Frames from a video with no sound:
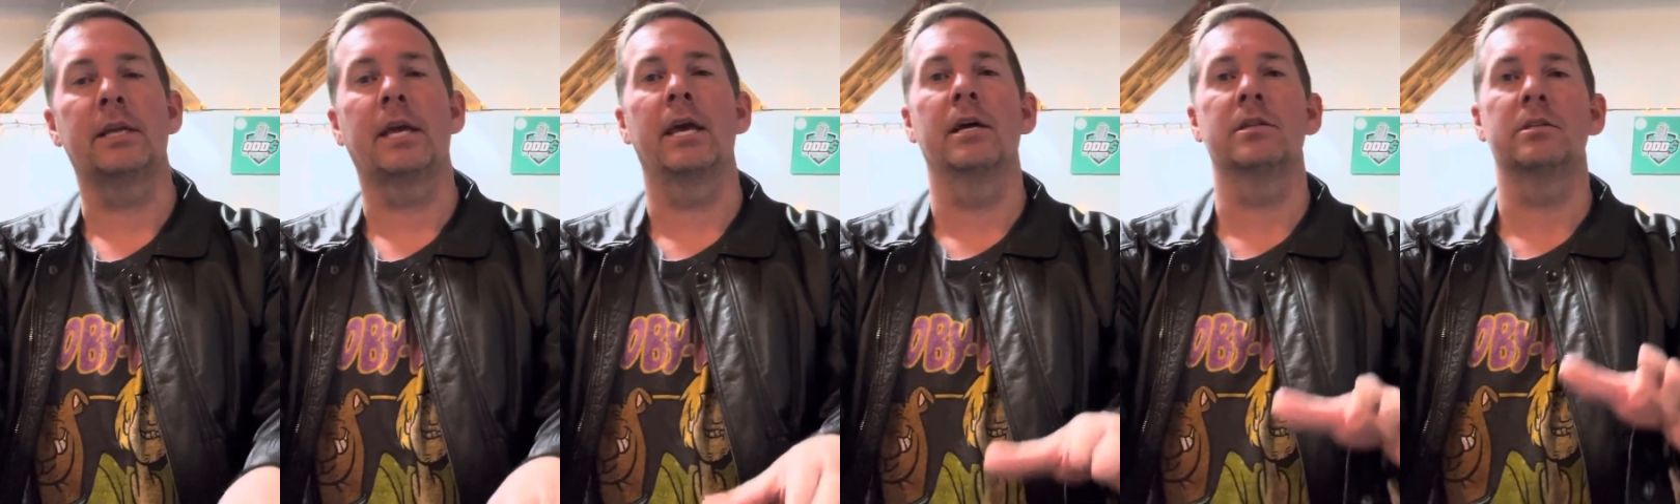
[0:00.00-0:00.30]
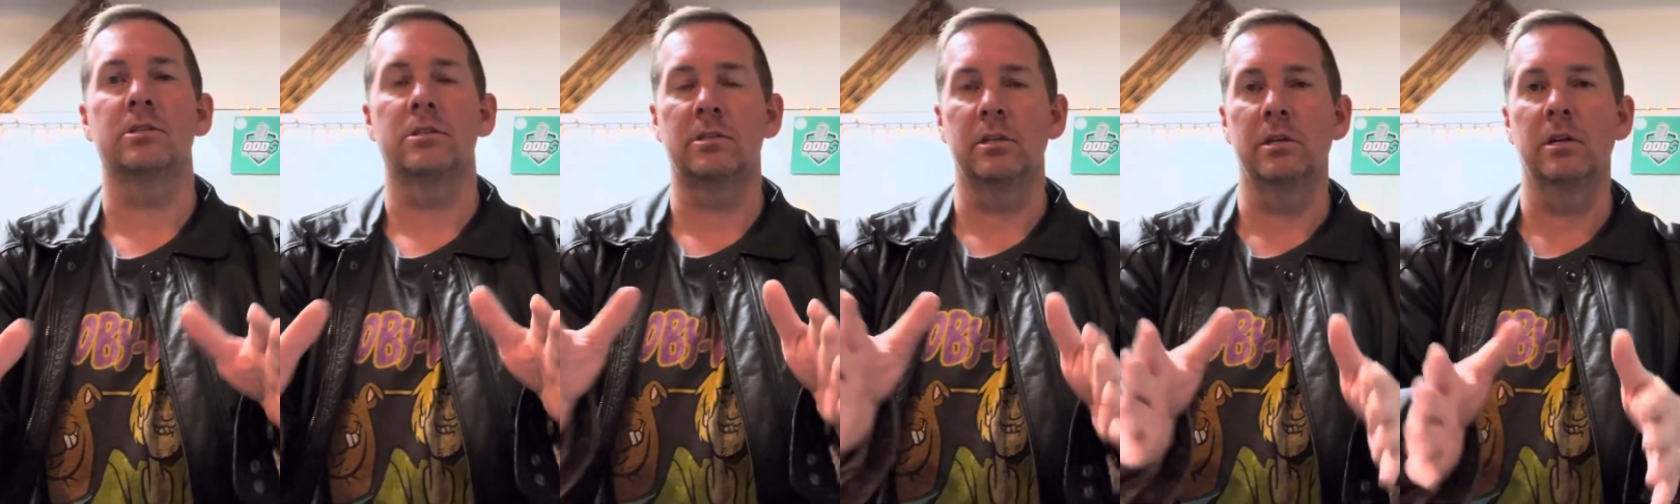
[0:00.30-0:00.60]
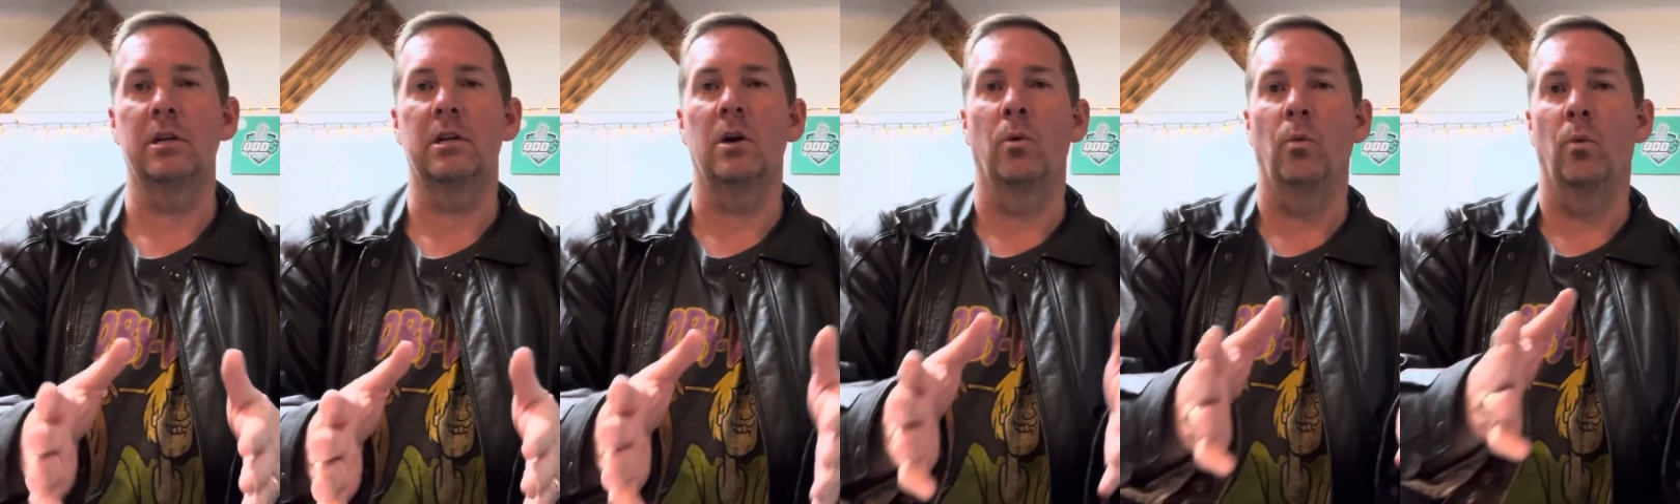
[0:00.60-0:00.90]
Kansas
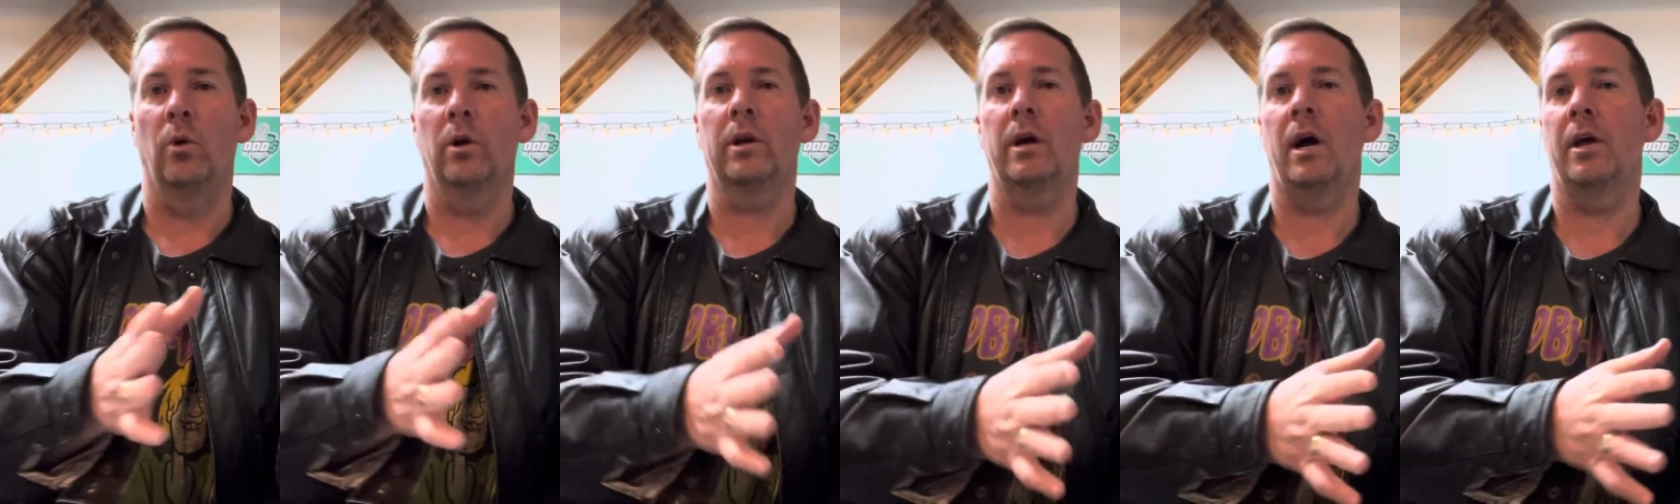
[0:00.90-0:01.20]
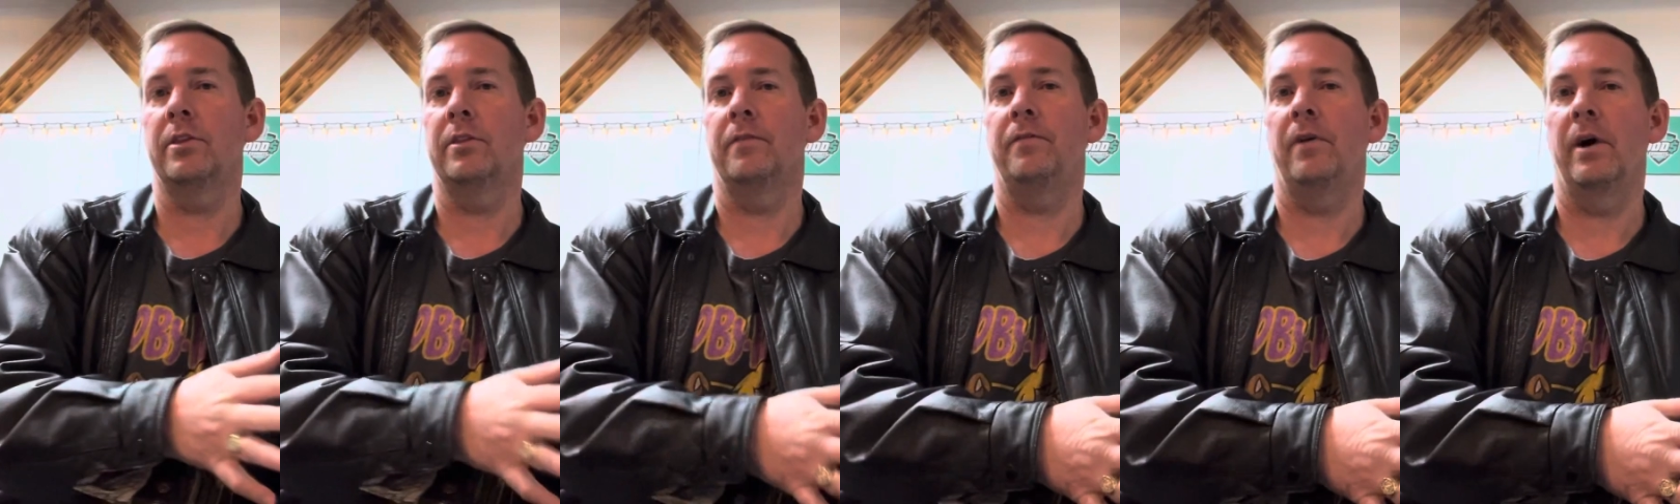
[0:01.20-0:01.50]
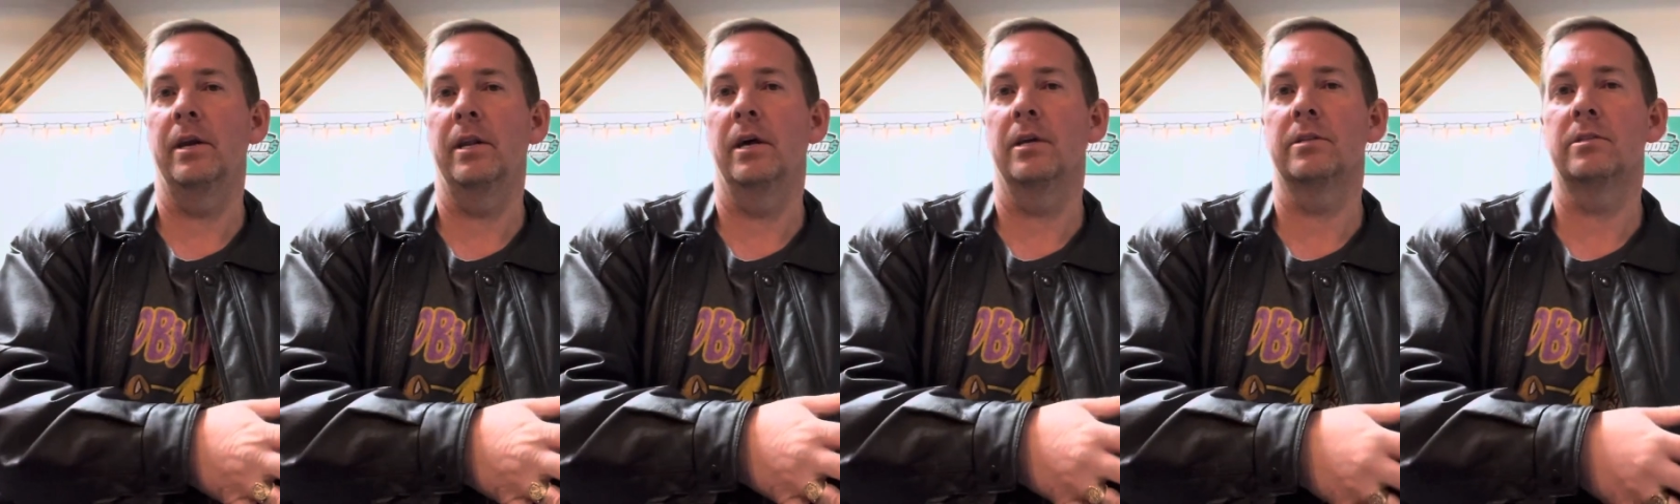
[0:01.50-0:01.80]
City can work out the
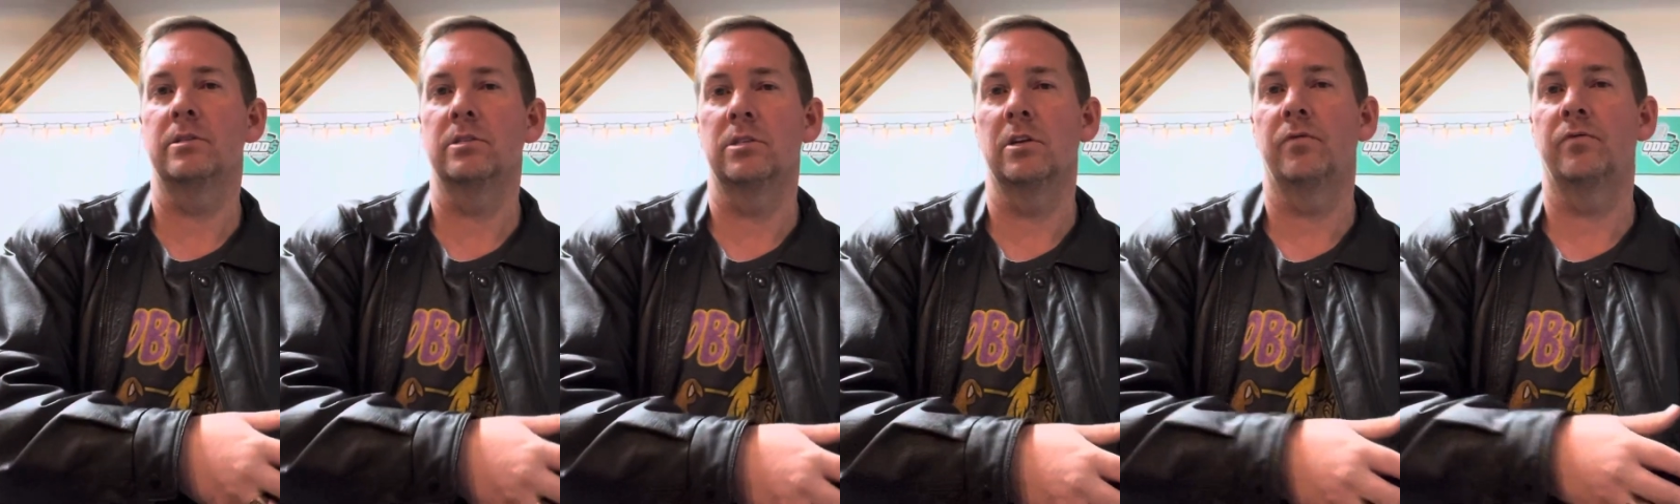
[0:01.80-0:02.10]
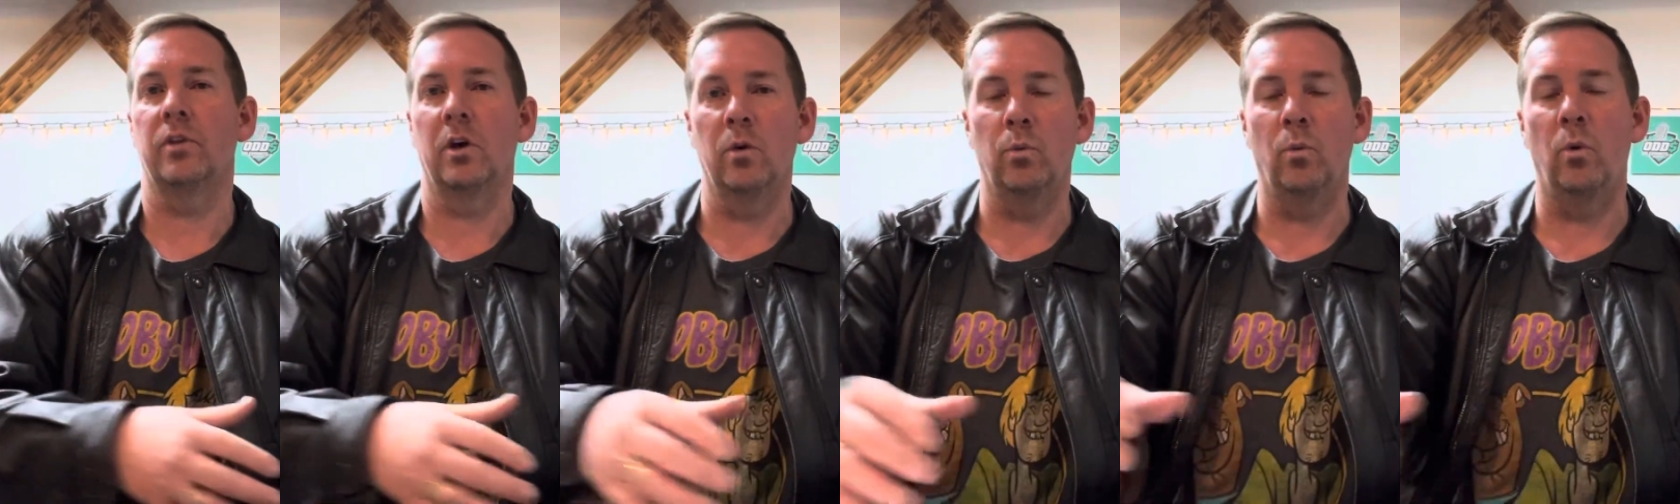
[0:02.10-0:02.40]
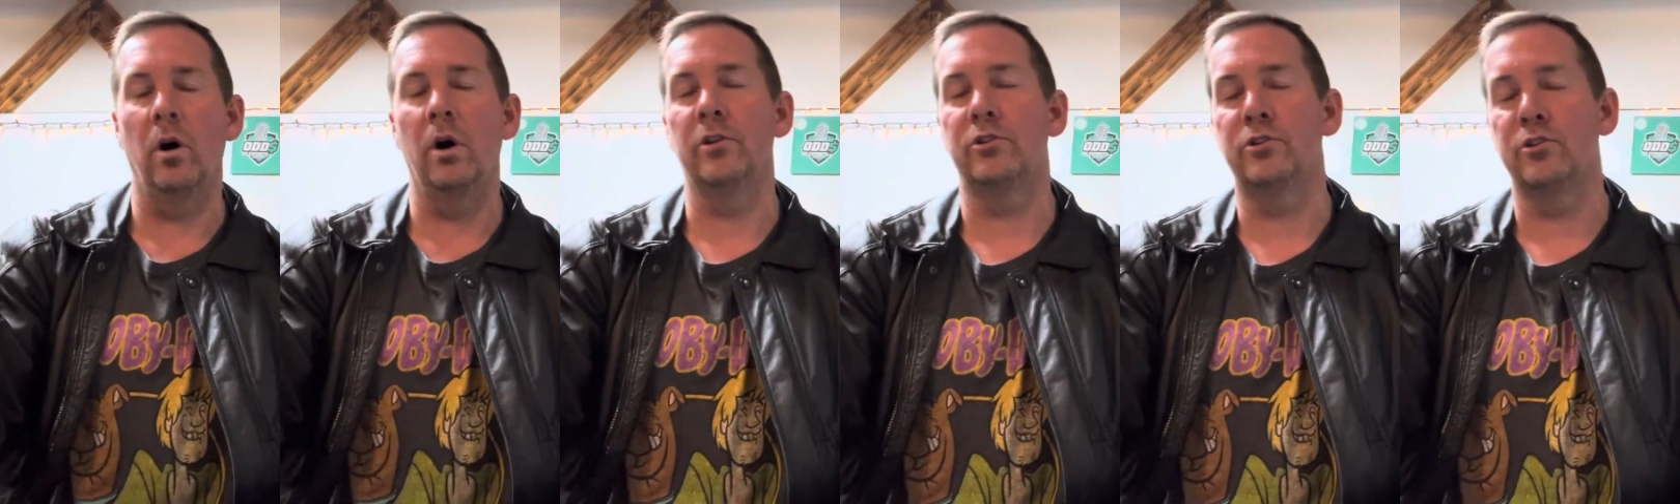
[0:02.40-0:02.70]
finances if they
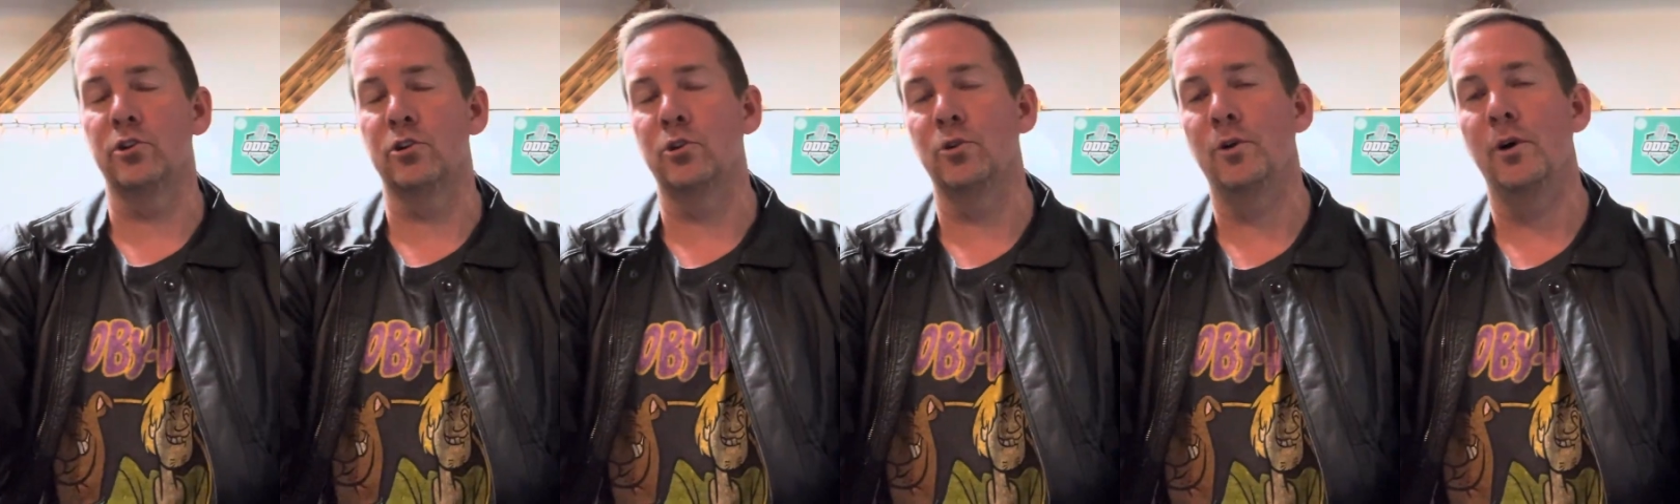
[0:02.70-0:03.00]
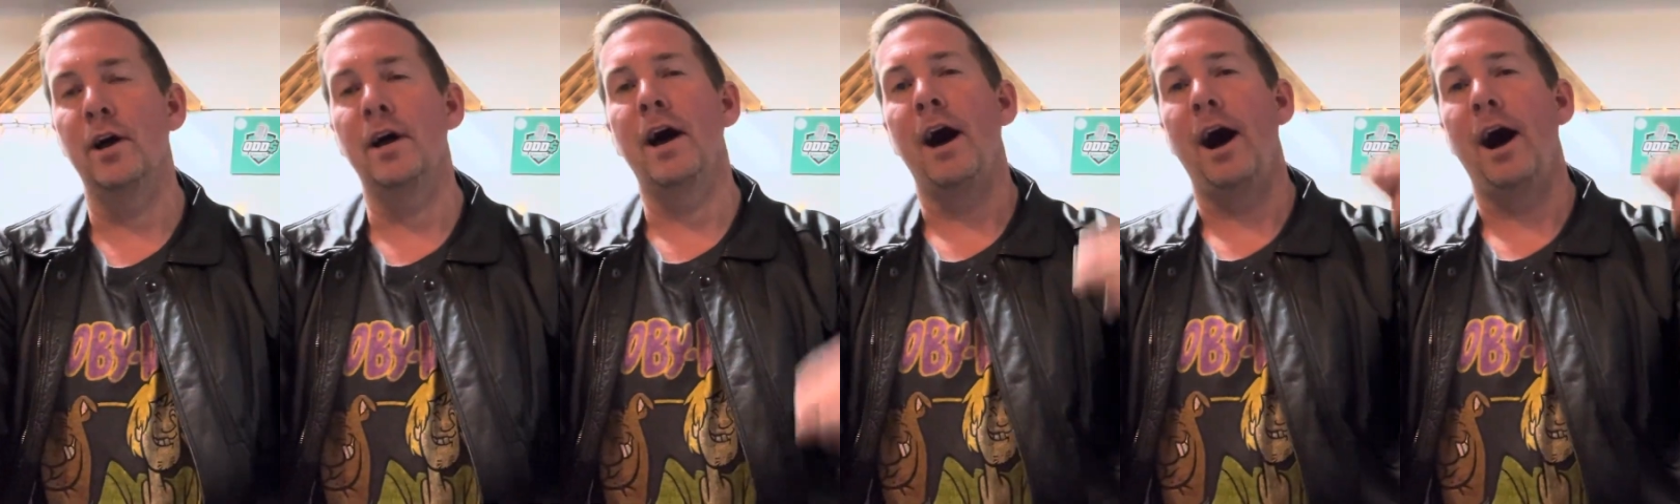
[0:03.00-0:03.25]
want to.